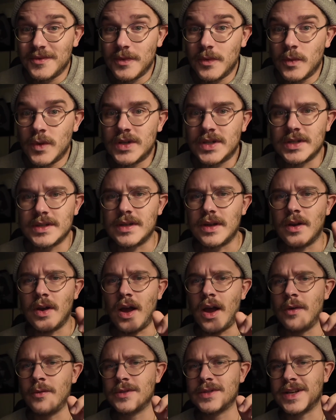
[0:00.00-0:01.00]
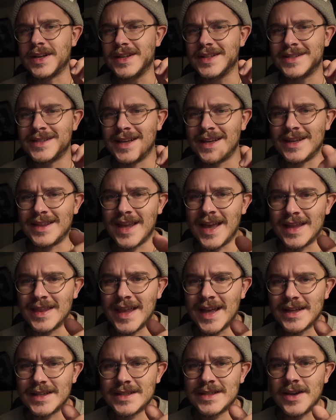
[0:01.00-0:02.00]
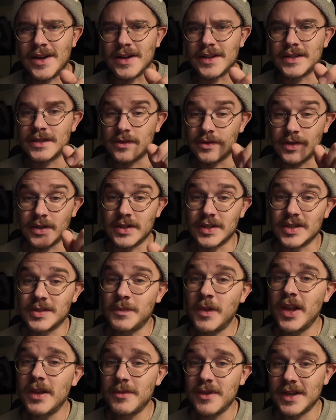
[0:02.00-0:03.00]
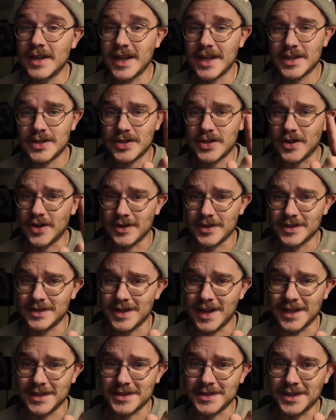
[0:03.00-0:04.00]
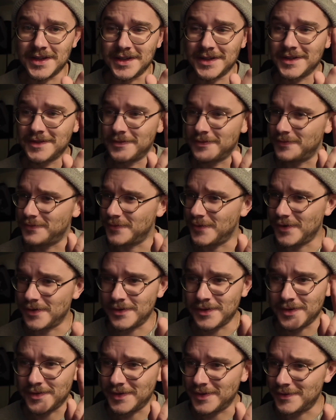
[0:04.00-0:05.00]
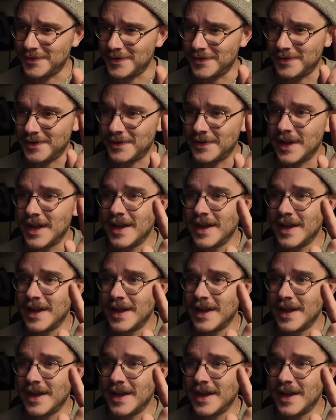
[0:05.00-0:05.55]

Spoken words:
Which is, I was going to say, and that sucks. The display being HDR does not suck. Whoa.